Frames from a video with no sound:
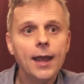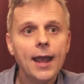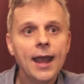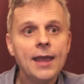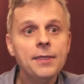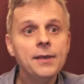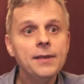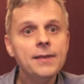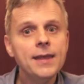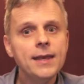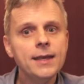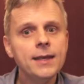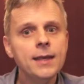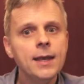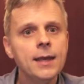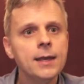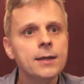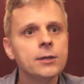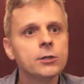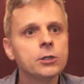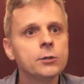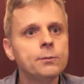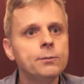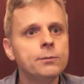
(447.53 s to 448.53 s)
And then they
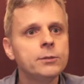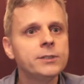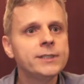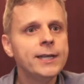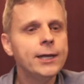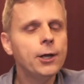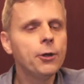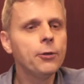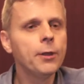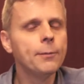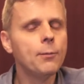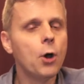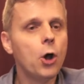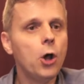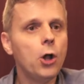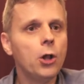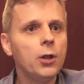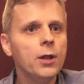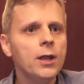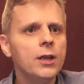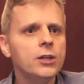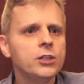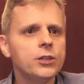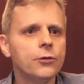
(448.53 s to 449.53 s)
tell them
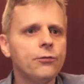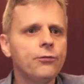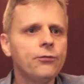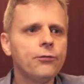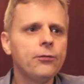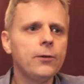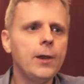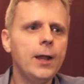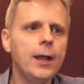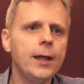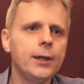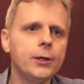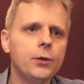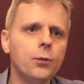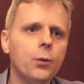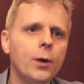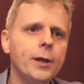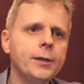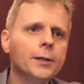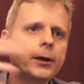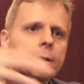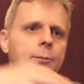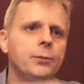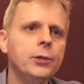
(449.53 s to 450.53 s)
all to flood
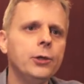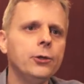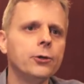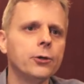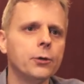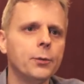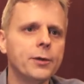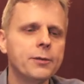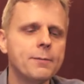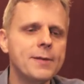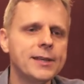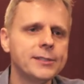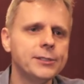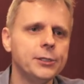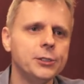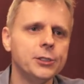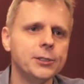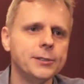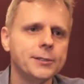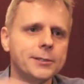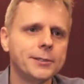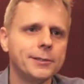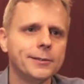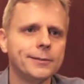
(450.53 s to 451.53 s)
one computer with
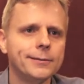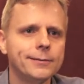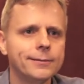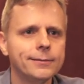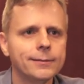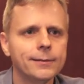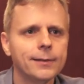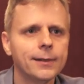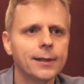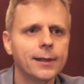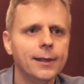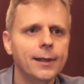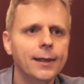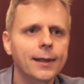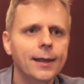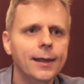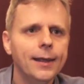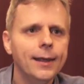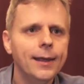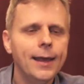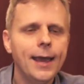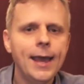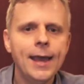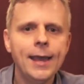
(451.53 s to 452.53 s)
messages.
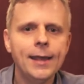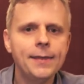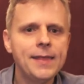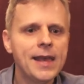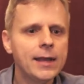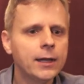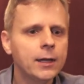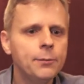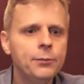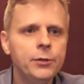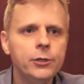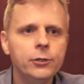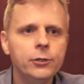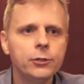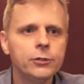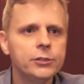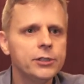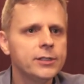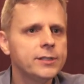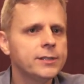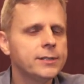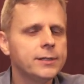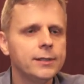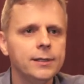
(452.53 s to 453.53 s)
And that computer
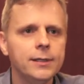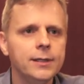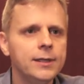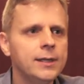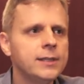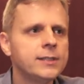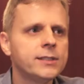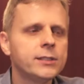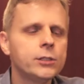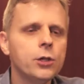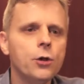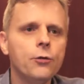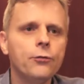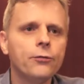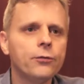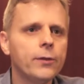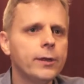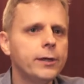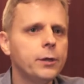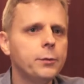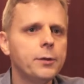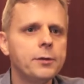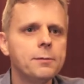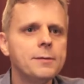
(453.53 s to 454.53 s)
just is so
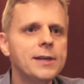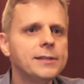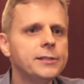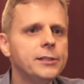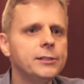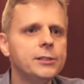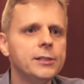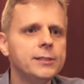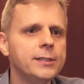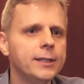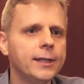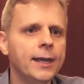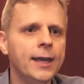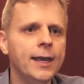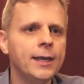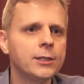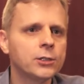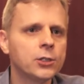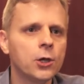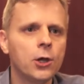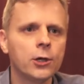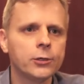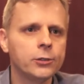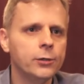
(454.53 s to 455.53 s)
flooded with messages it can't
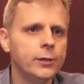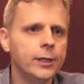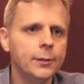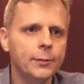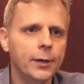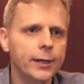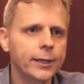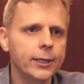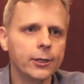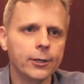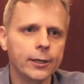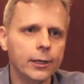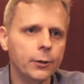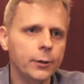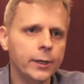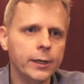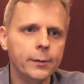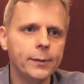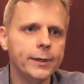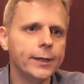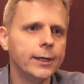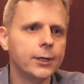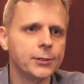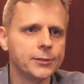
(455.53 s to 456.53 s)
talk to anybody or hear what
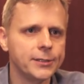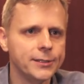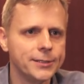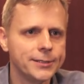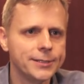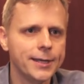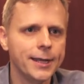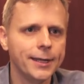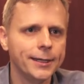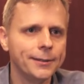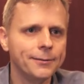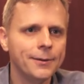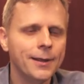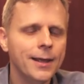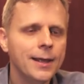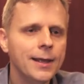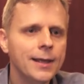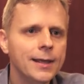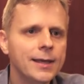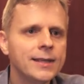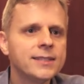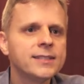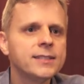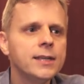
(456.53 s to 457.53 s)
anybody else is saying.
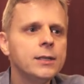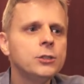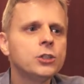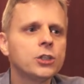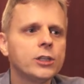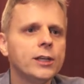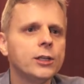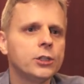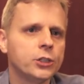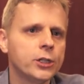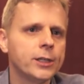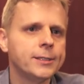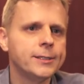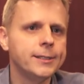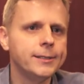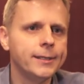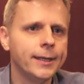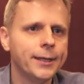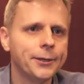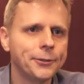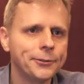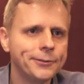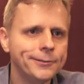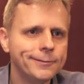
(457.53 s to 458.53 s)
Essentially, it shuts it
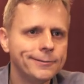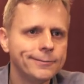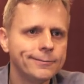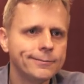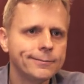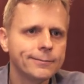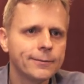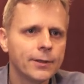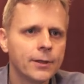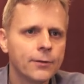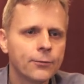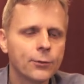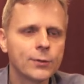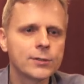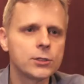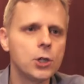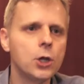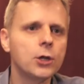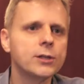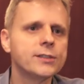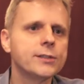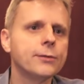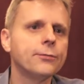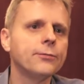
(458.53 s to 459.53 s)
down for as
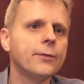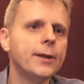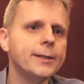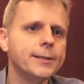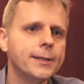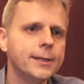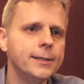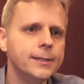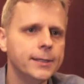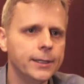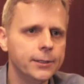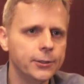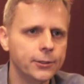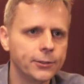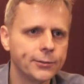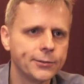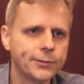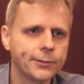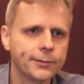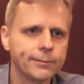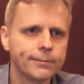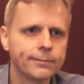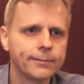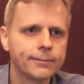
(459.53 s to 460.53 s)
long as the flood continues.